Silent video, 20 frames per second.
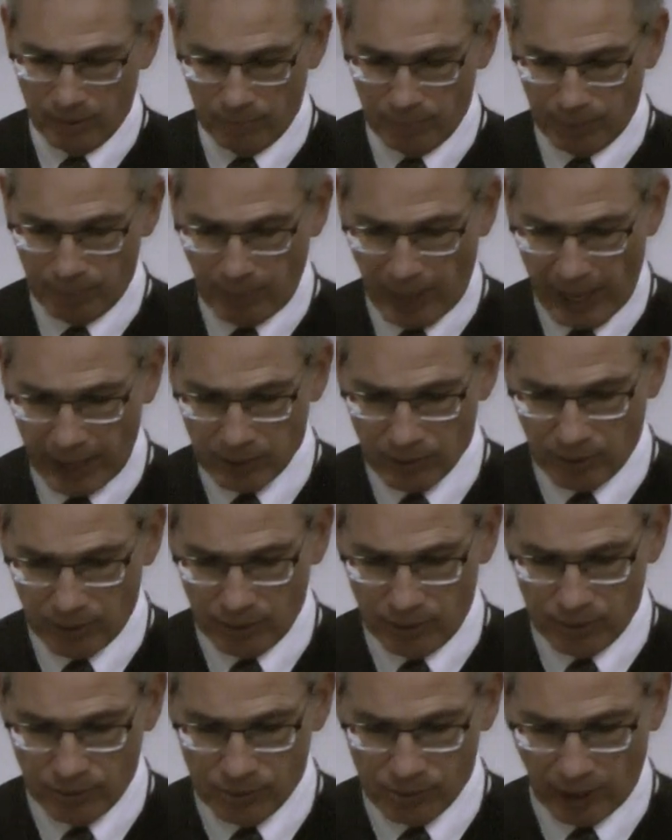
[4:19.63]
But back to
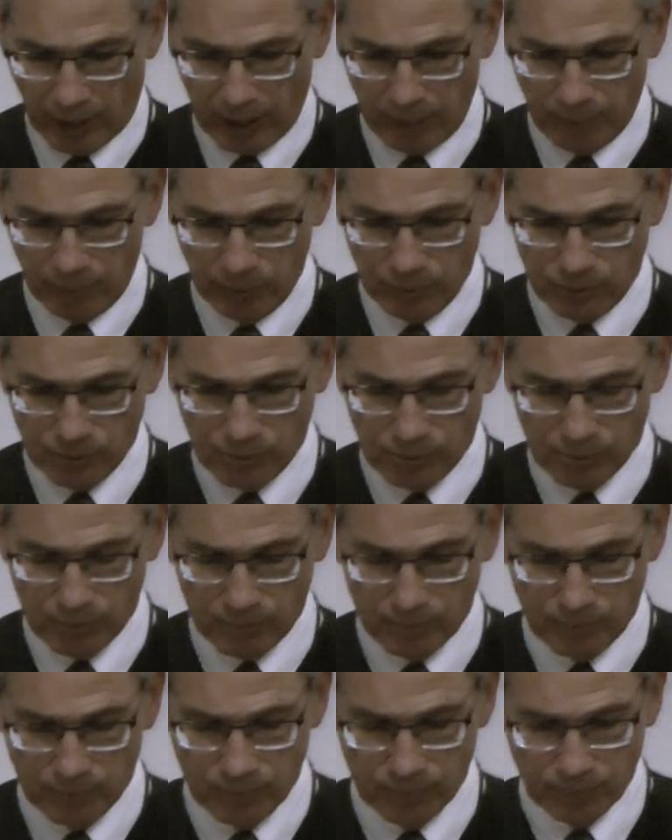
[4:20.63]
the disciples.
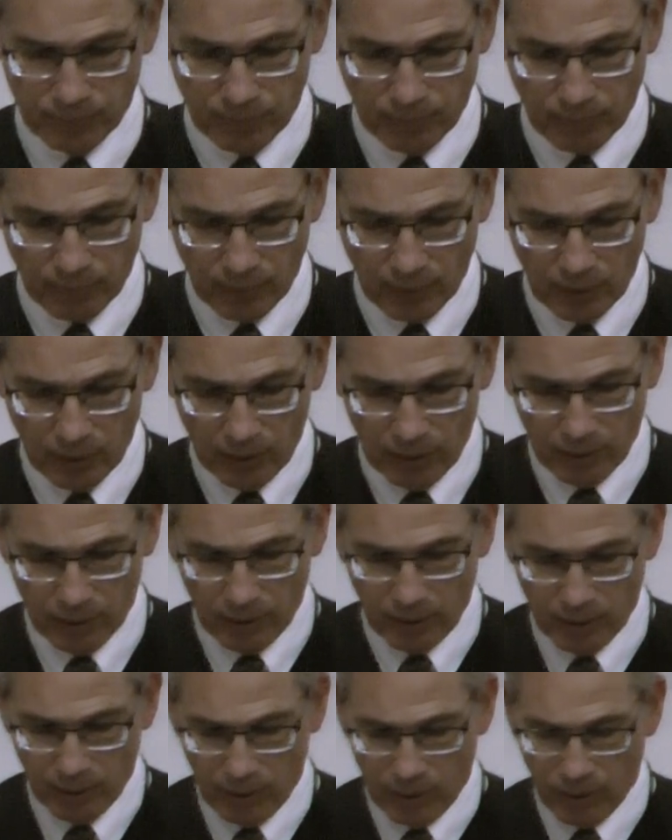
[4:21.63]

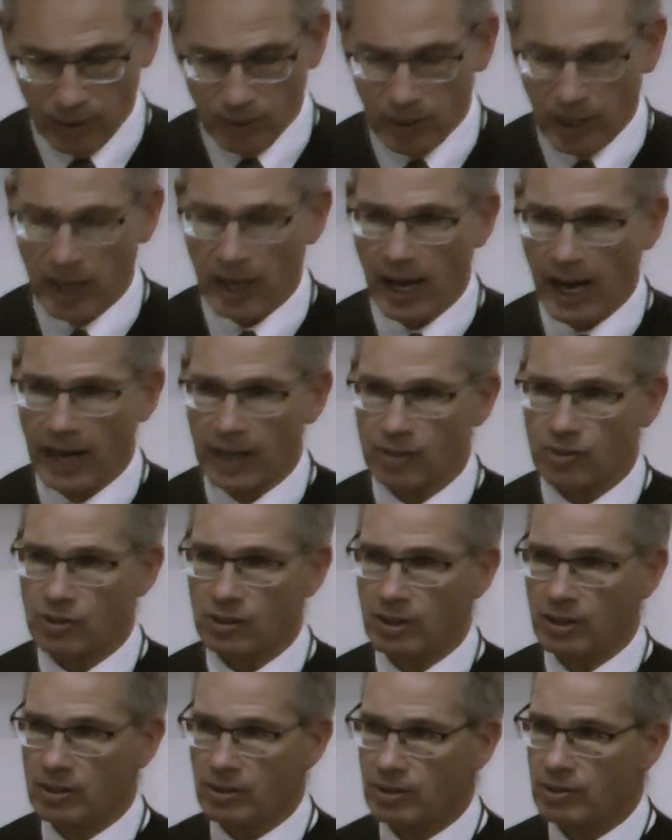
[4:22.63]
They asked
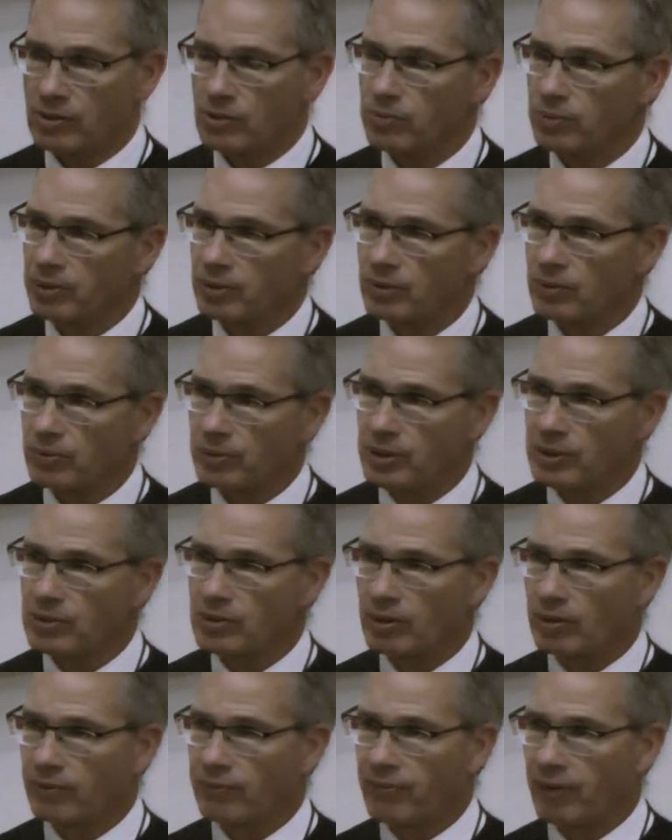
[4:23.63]
Jesus to increase
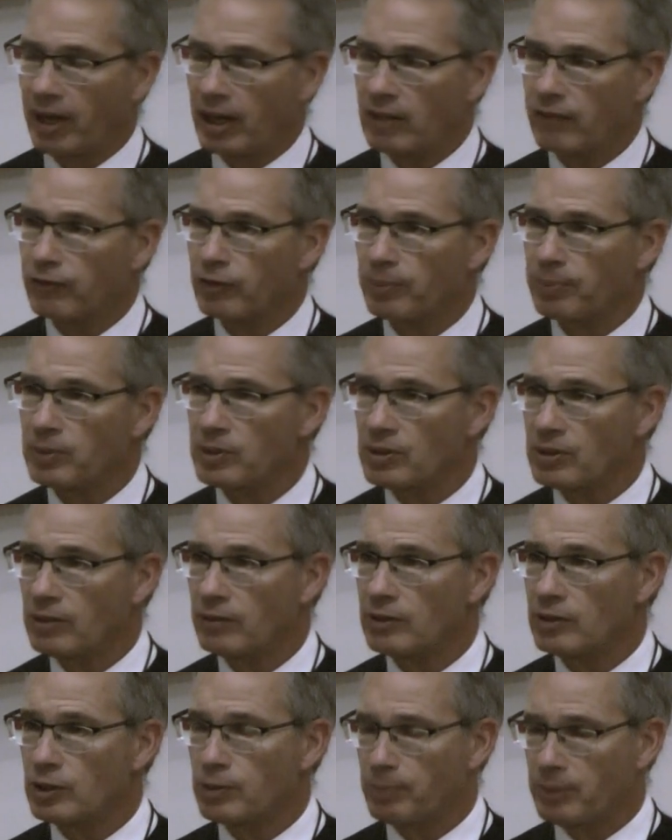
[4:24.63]
their faith for
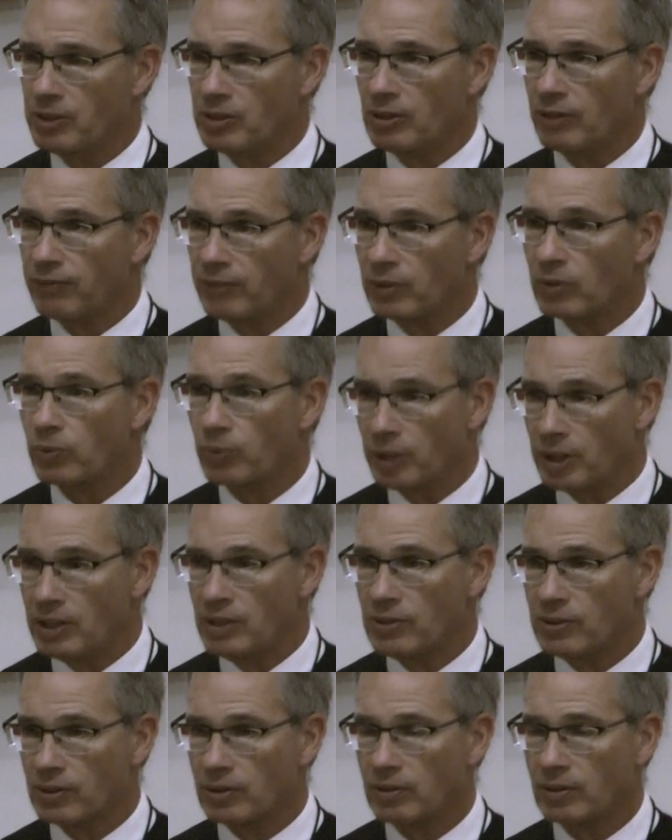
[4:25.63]
specific
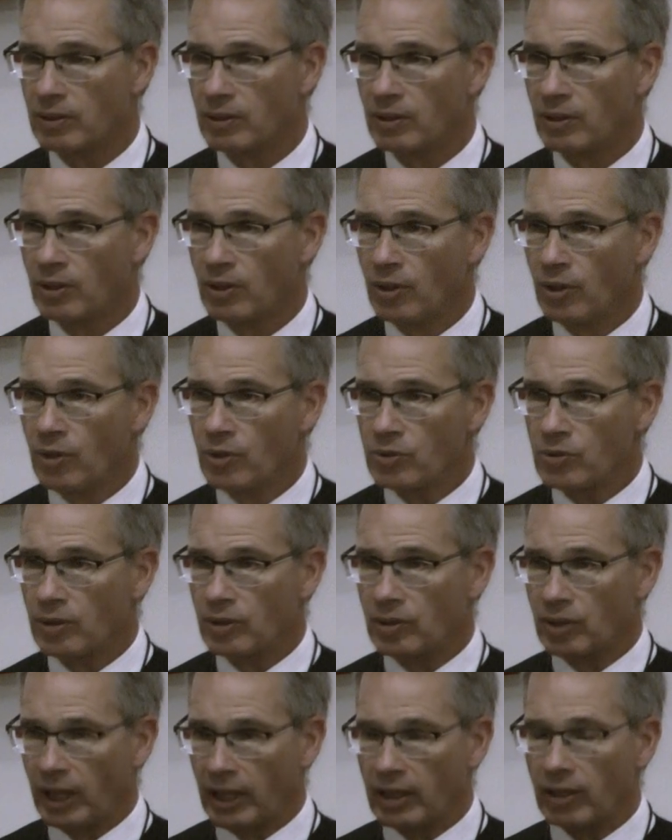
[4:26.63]
reason so
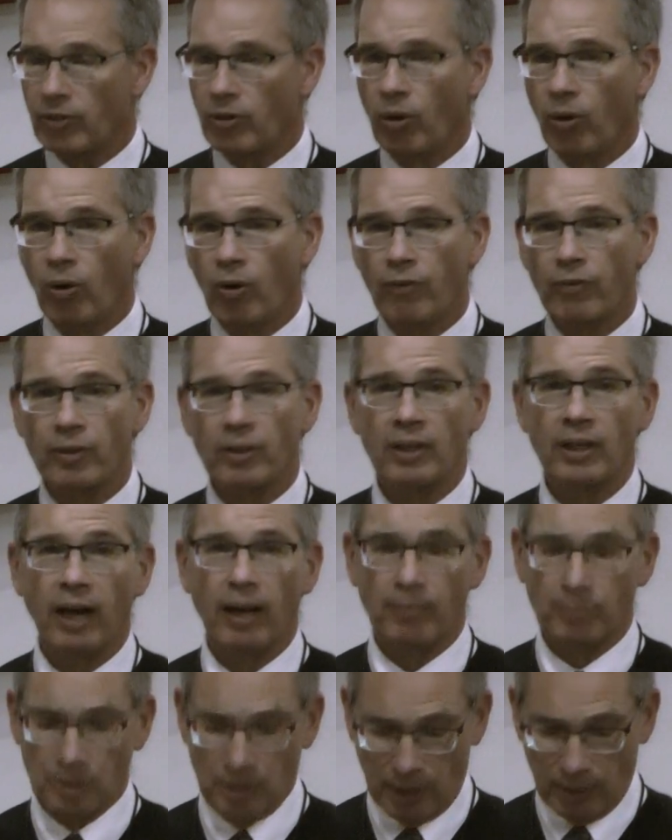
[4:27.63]
that they could
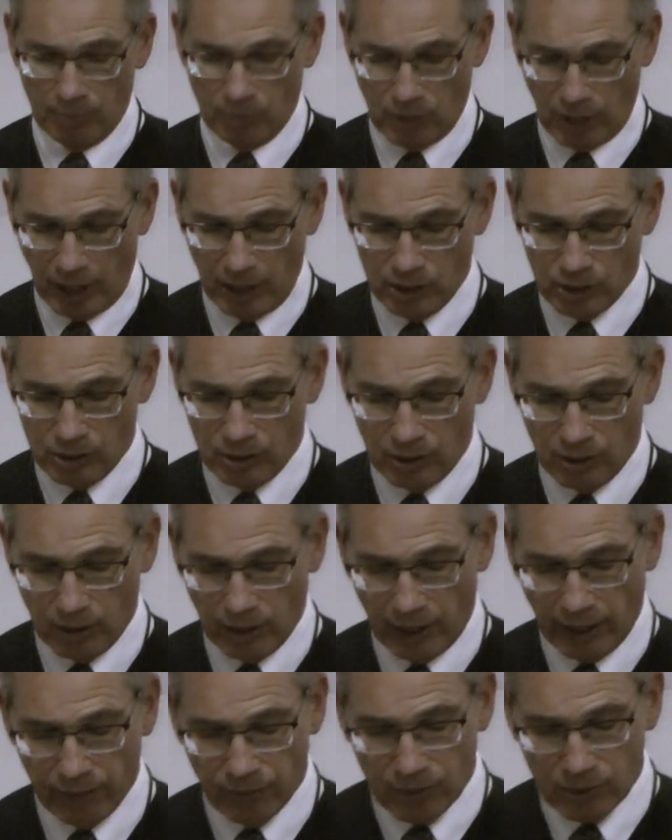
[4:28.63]
overcome temptation in their
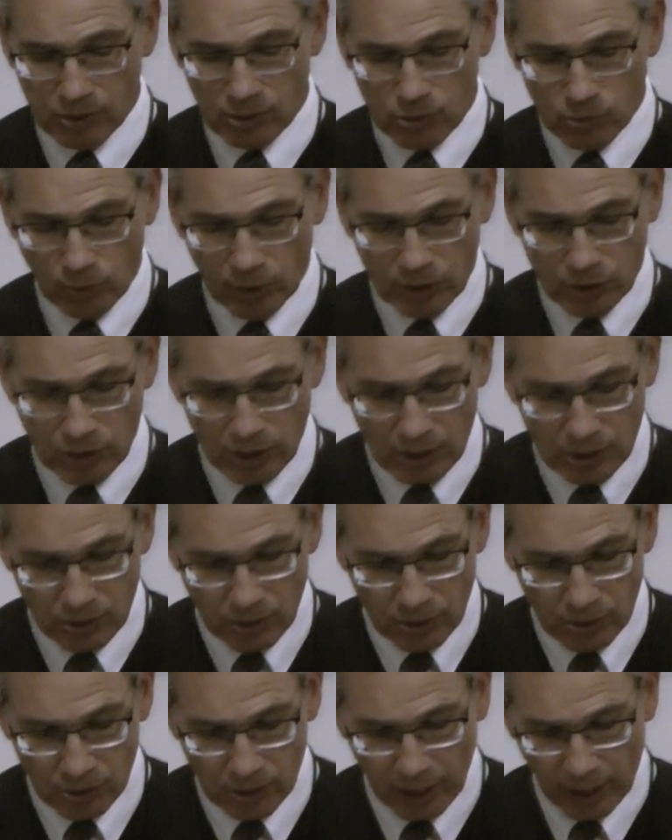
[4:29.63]
life. This is what
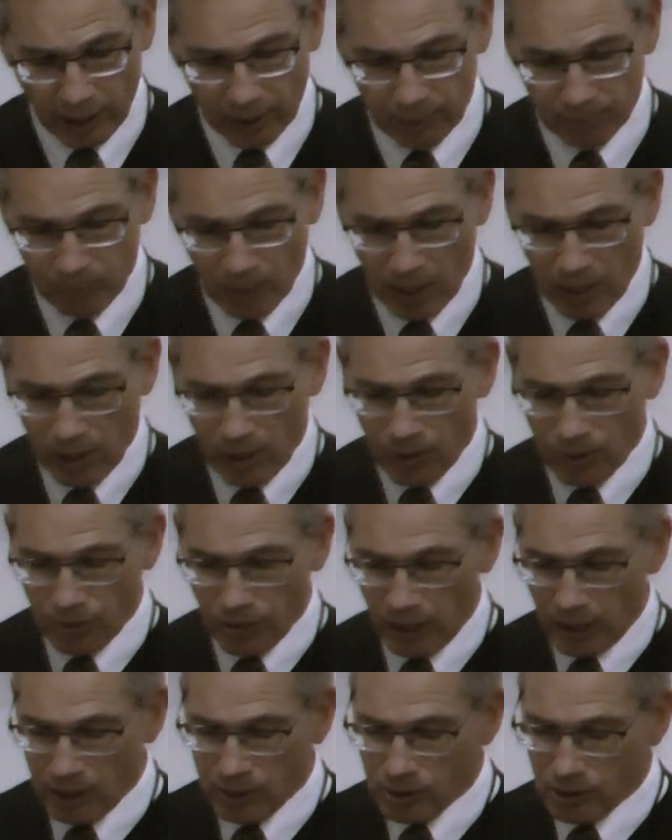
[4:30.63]
Jesus said.
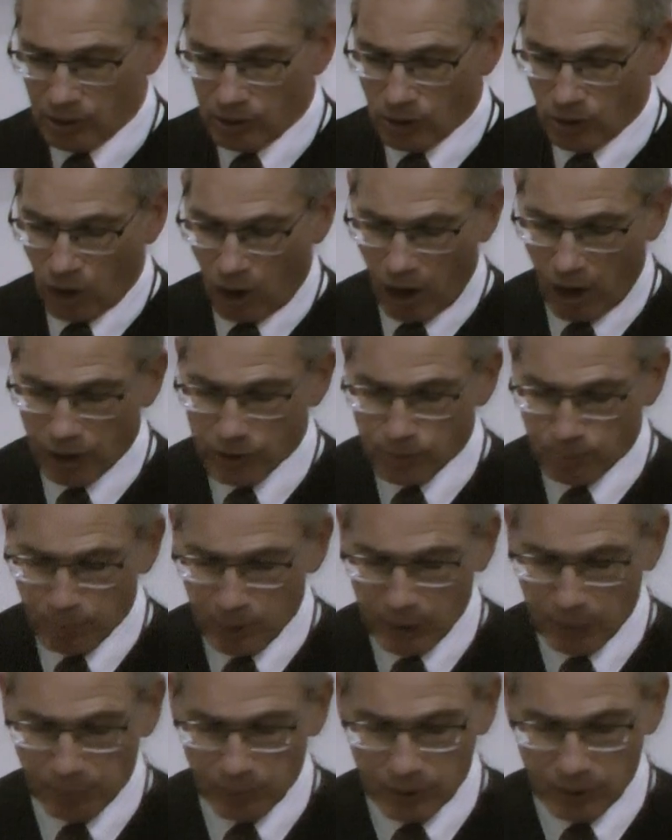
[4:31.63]
Things that cause
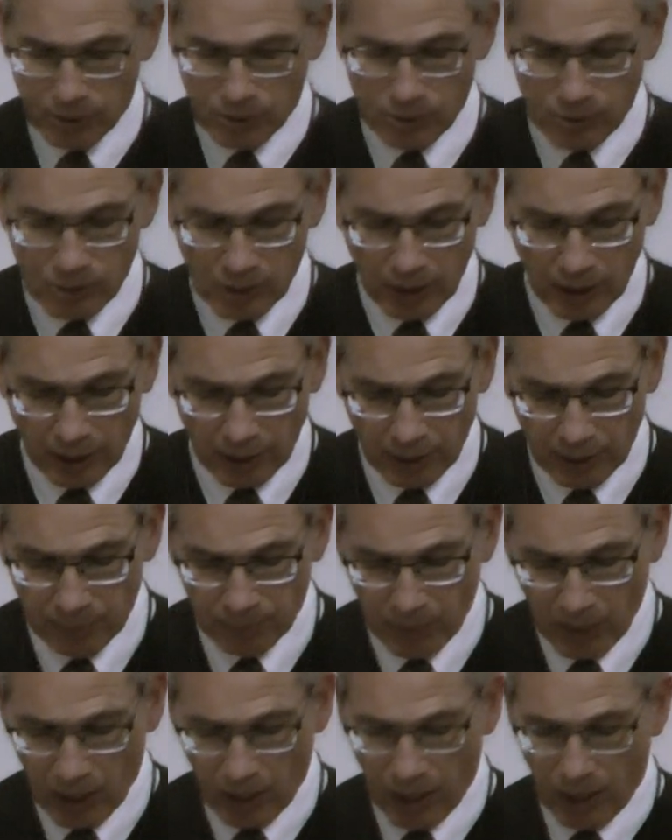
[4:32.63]
people to sin
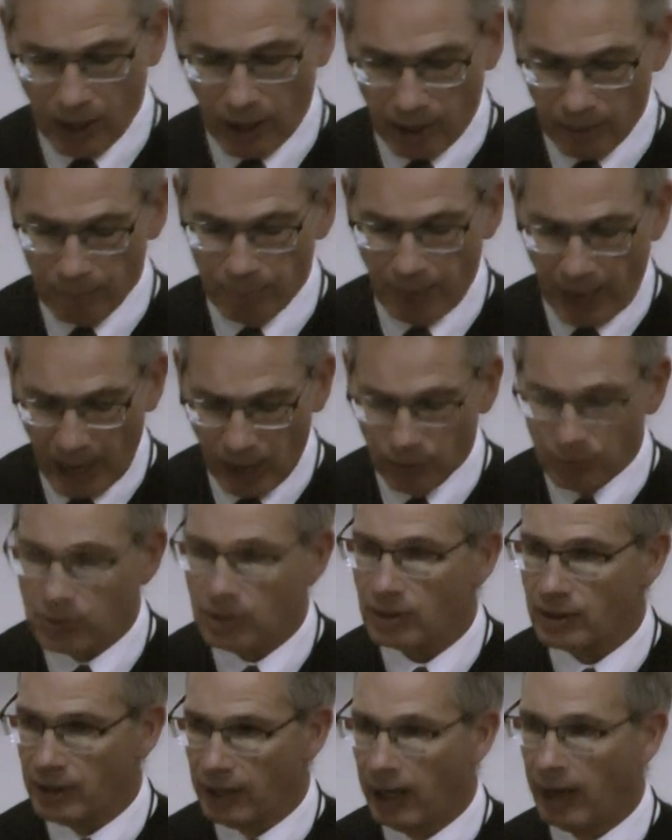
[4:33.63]
are bound
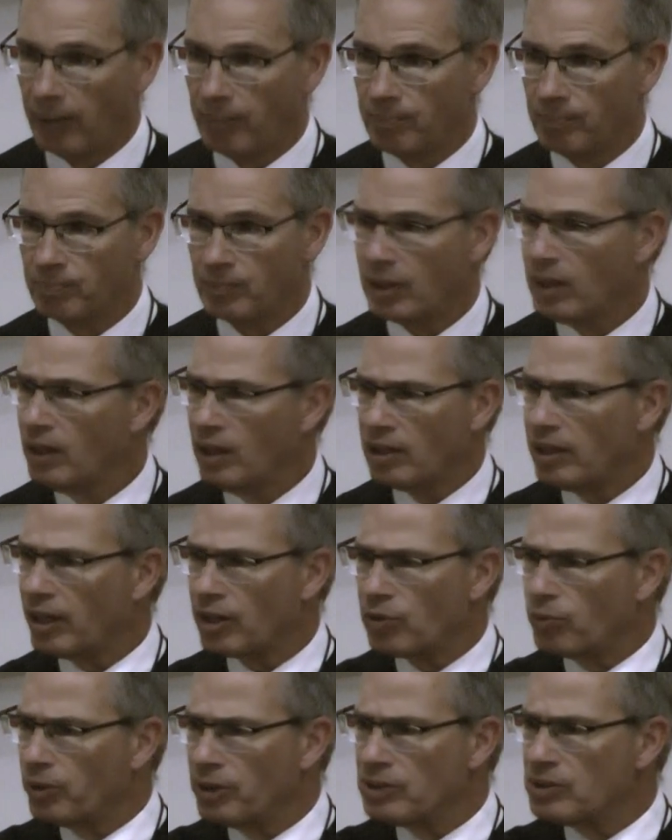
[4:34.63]
to come. In
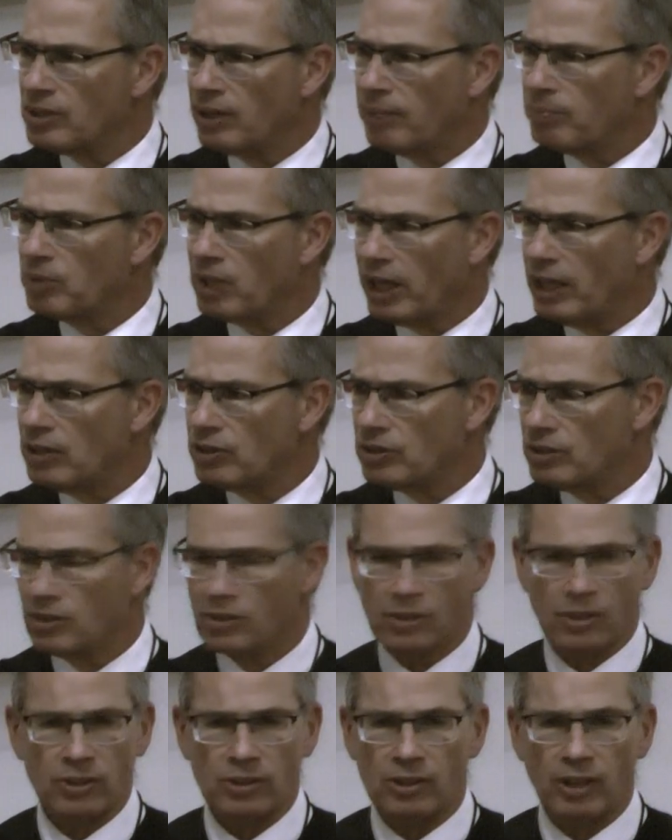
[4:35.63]
other words, temptation is
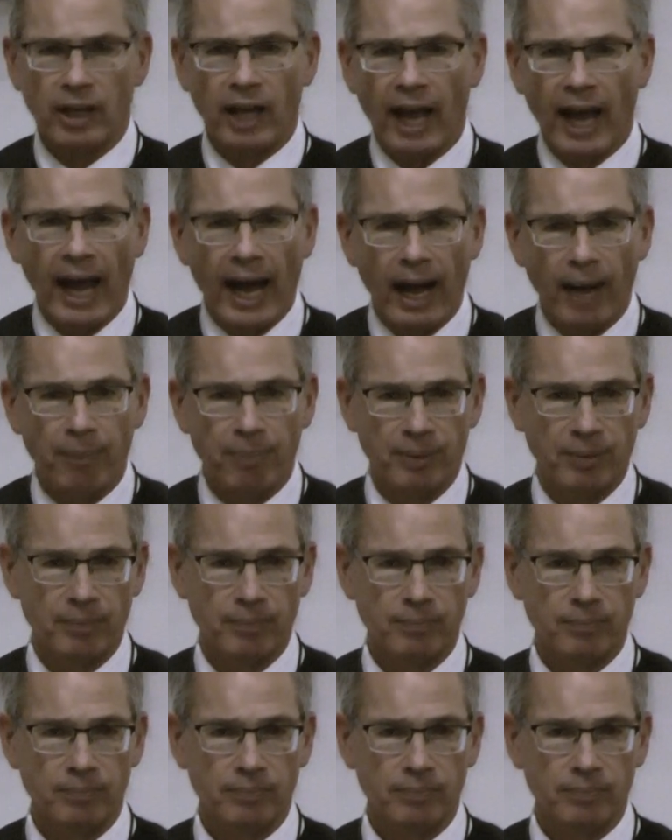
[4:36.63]
just going to happen.